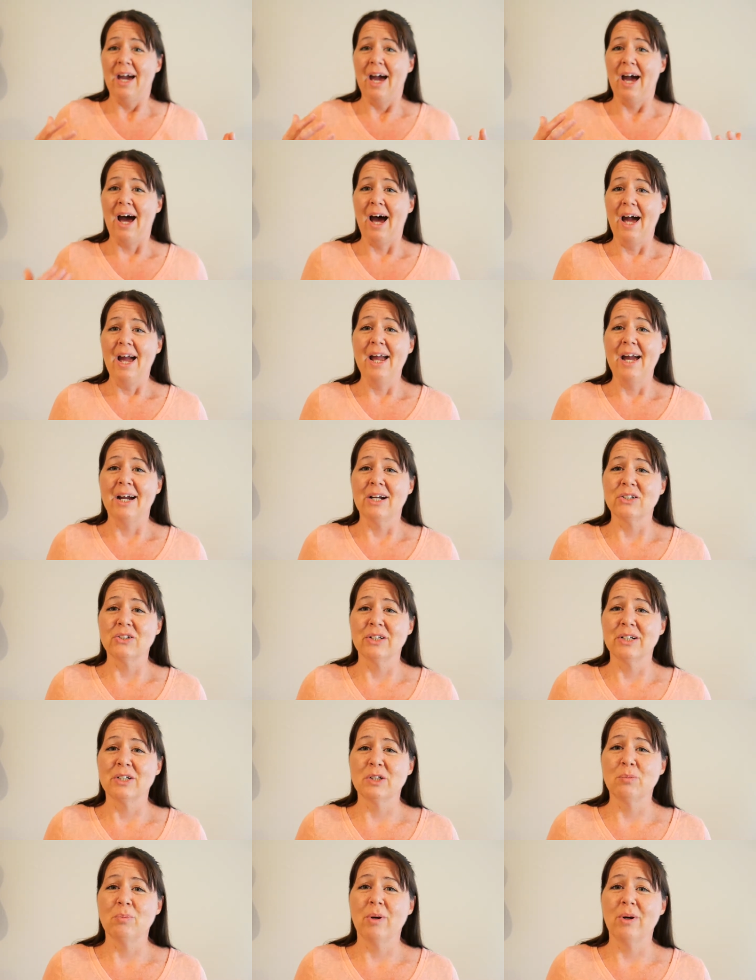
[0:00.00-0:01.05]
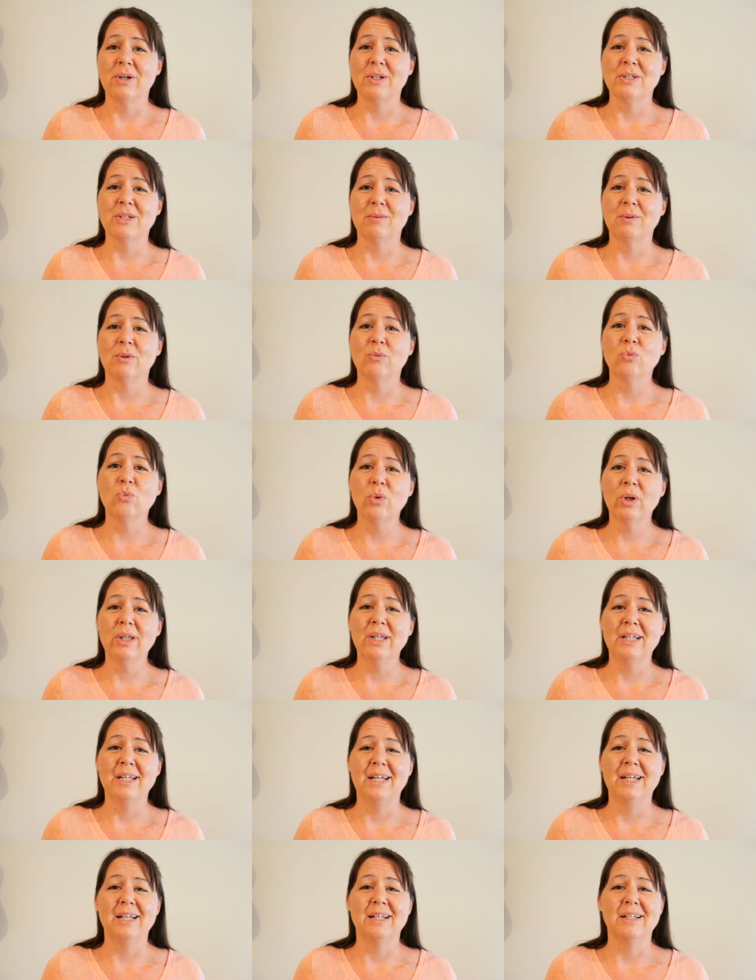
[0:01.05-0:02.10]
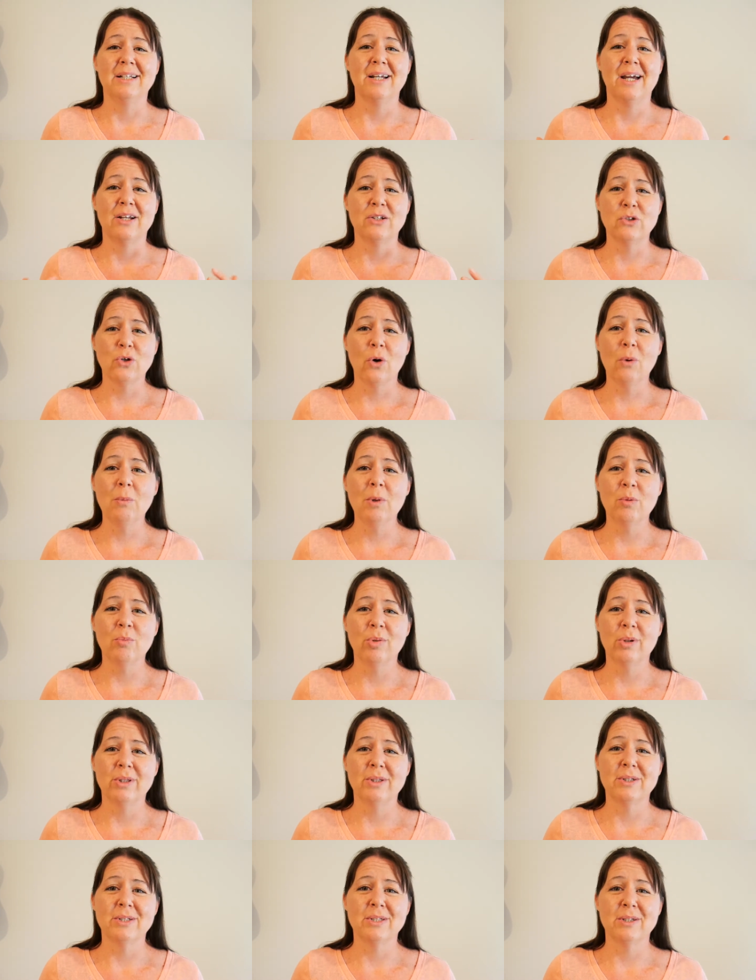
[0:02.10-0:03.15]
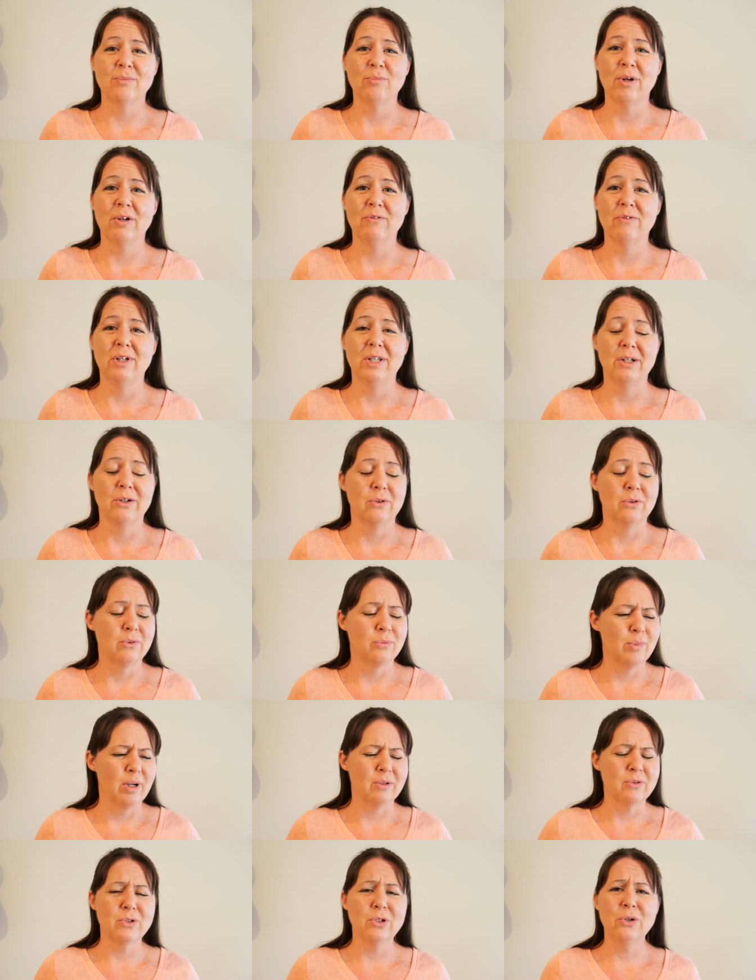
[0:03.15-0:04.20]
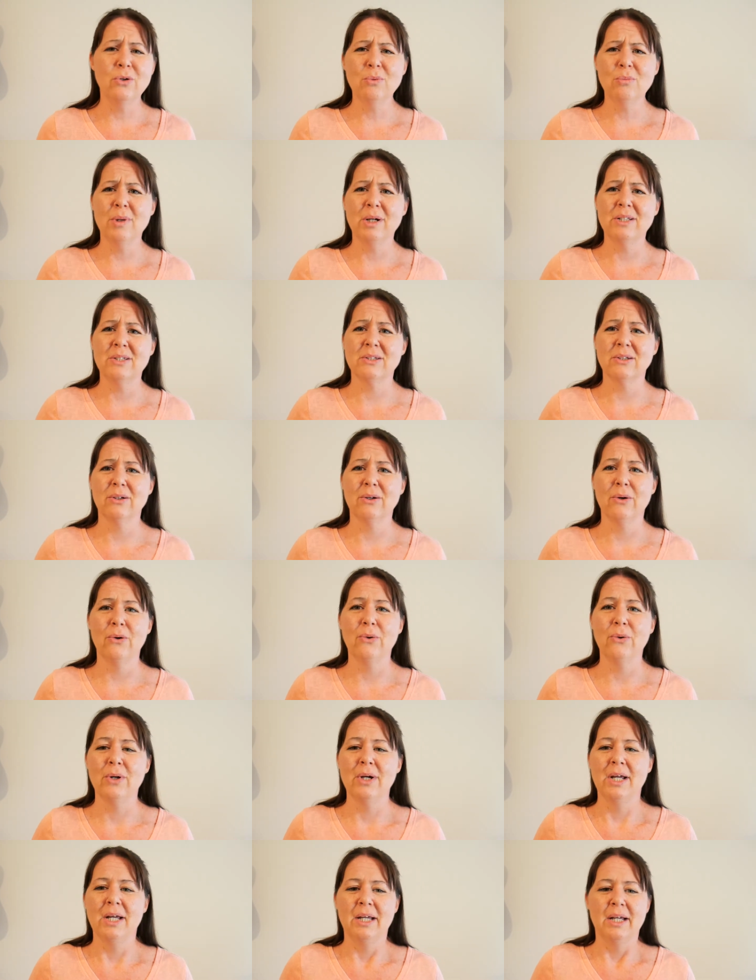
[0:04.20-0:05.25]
I actually experienced something really neat, and God told me to put this in my video about two months ago.